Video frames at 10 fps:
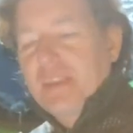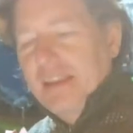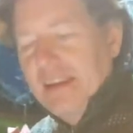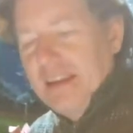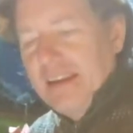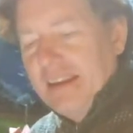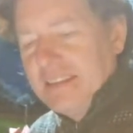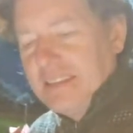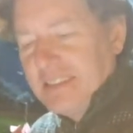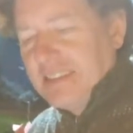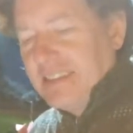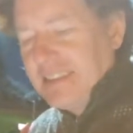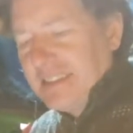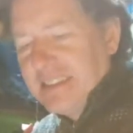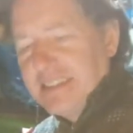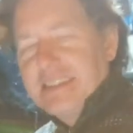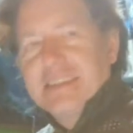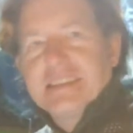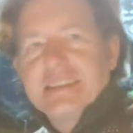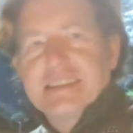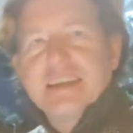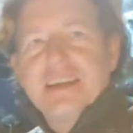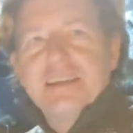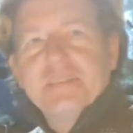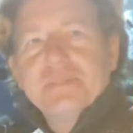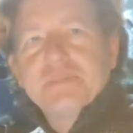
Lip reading: da da da da da da